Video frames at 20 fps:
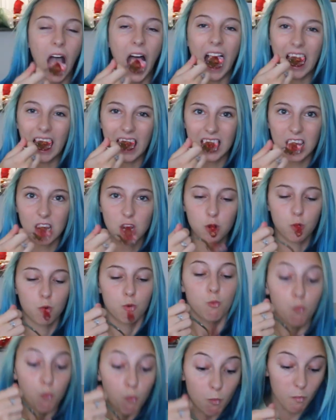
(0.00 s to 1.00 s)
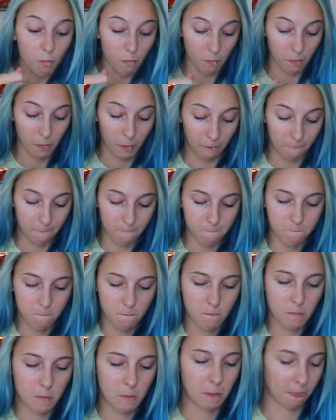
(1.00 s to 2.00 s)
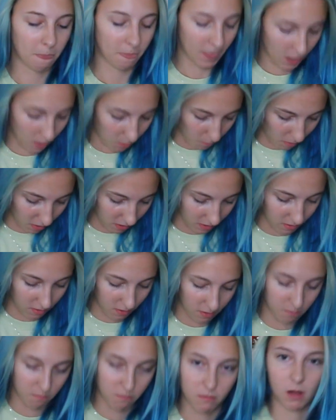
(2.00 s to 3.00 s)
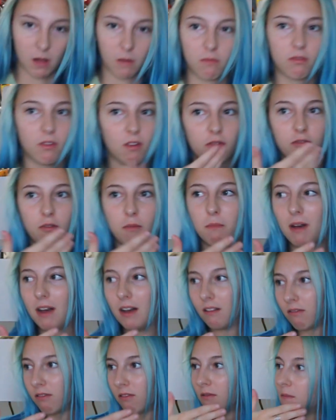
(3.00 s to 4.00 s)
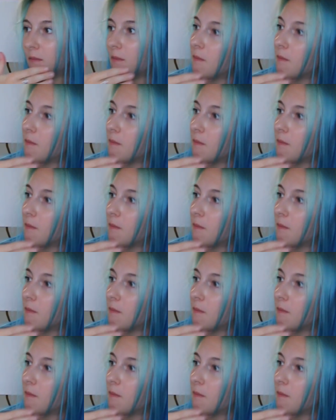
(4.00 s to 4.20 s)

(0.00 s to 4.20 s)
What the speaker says: Oh my god, I'm such a mess.